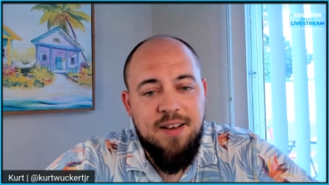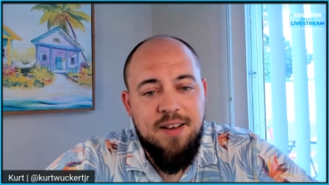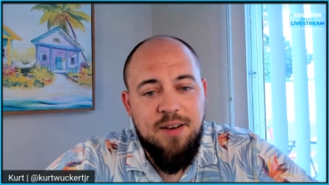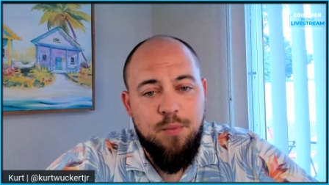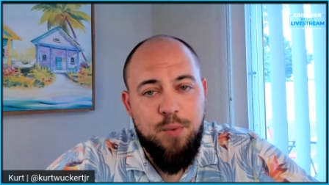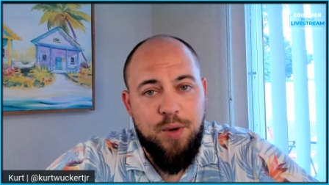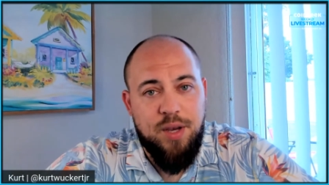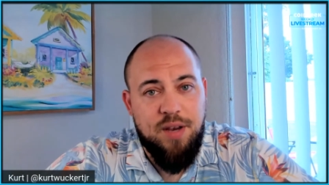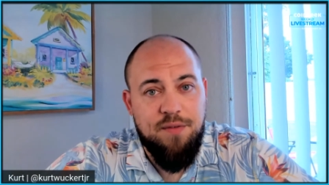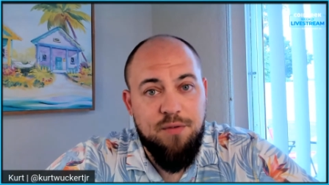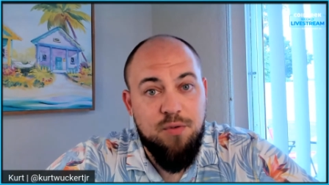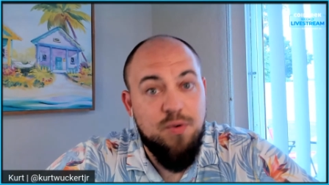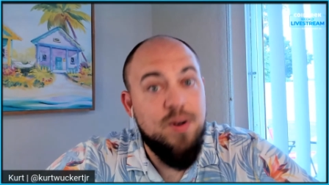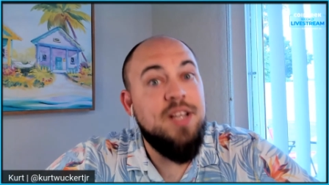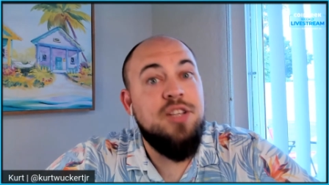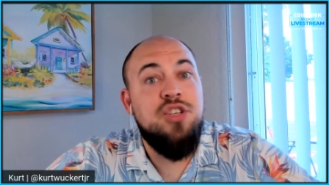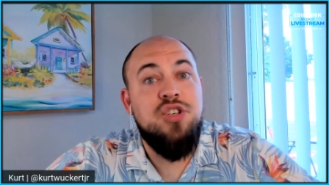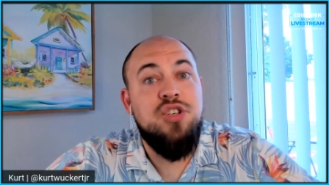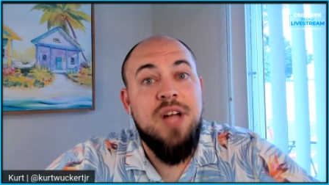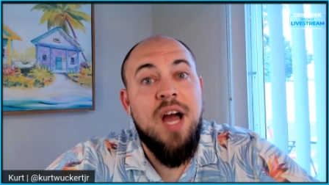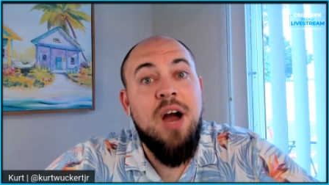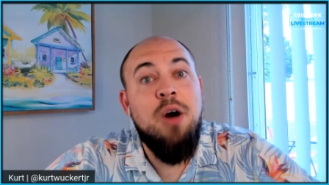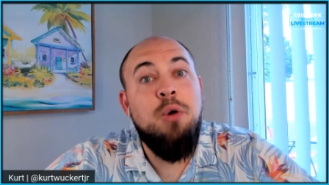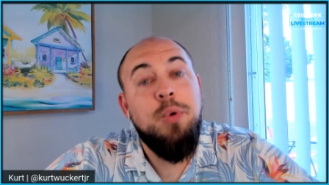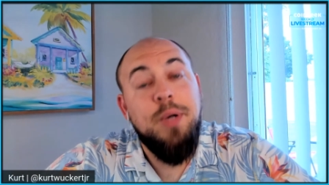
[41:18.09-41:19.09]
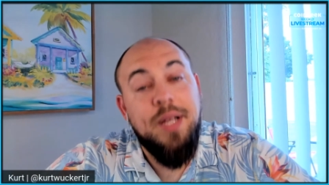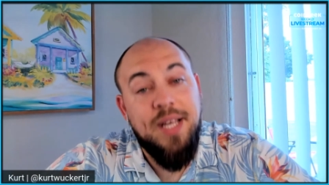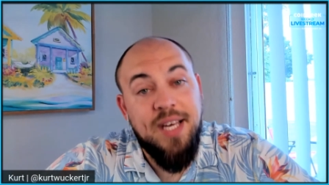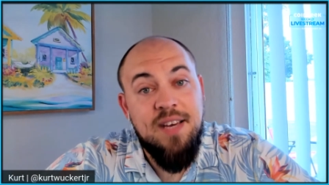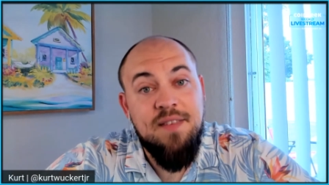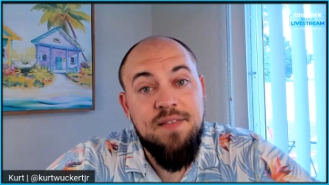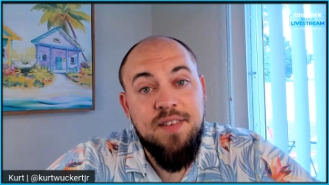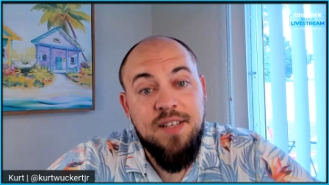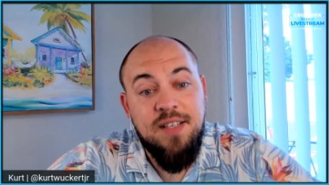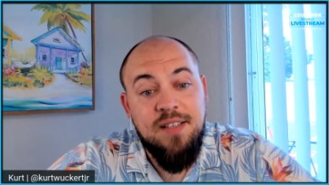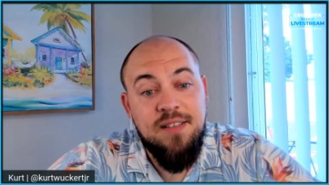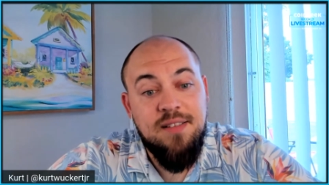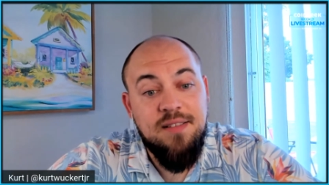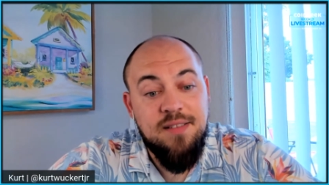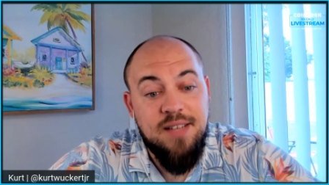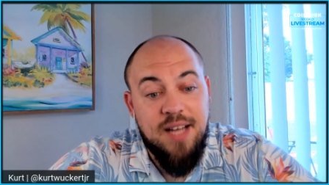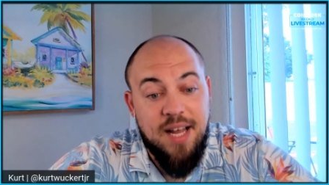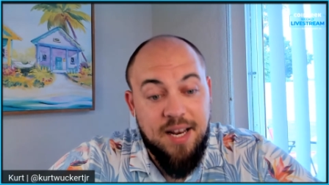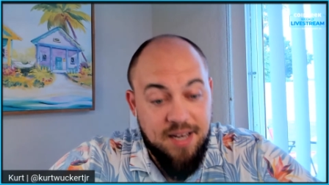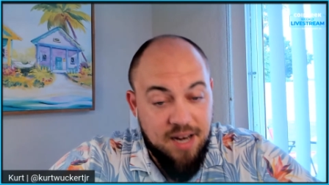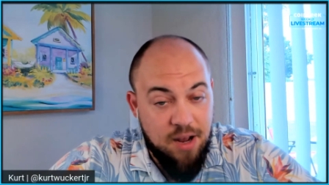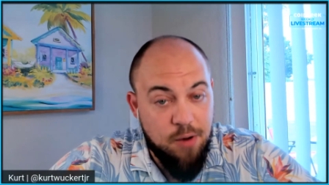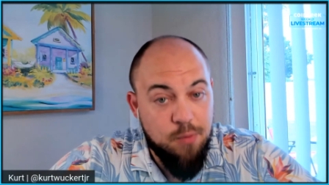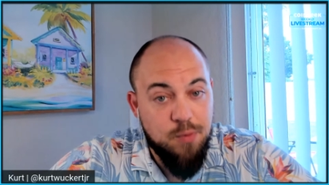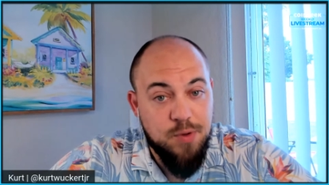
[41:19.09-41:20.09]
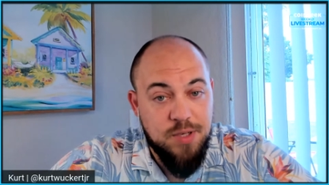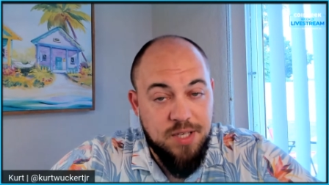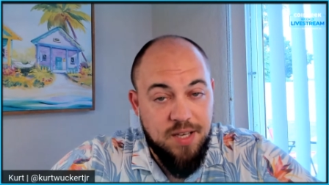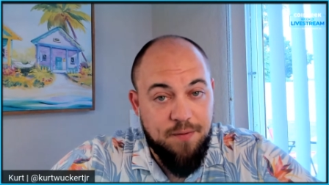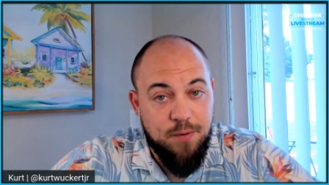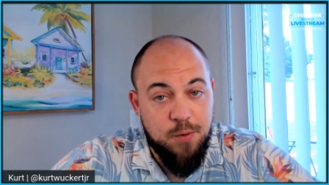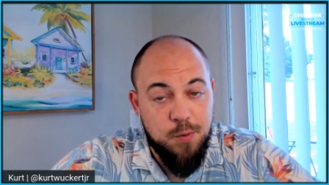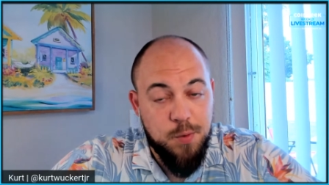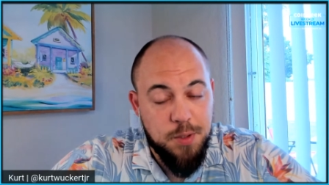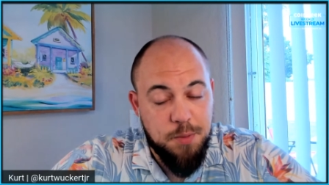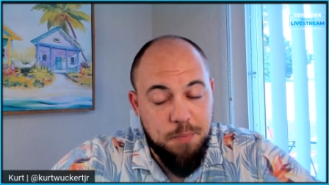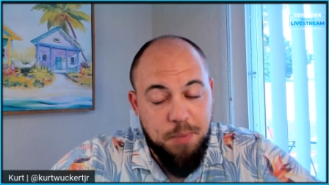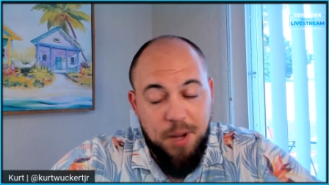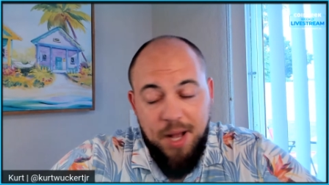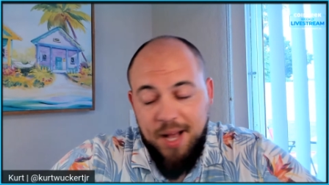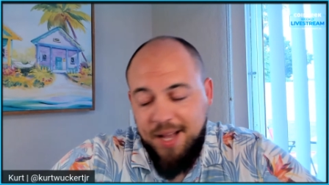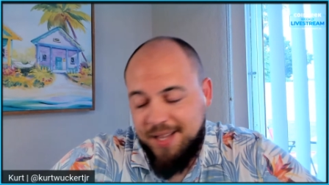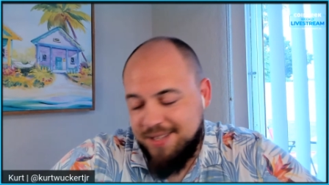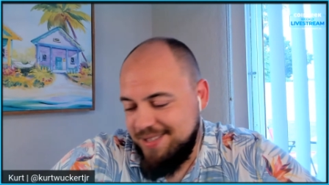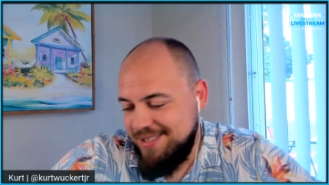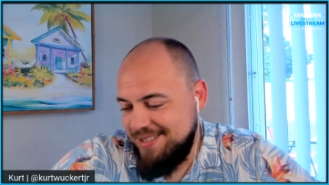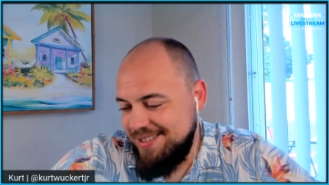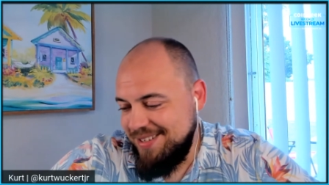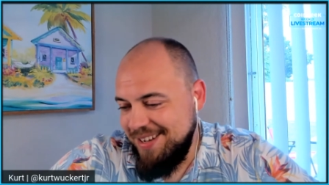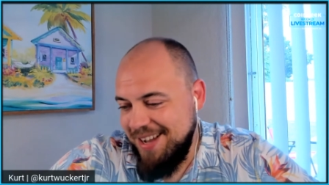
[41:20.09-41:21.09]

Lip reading: We have reached out even and not received a response.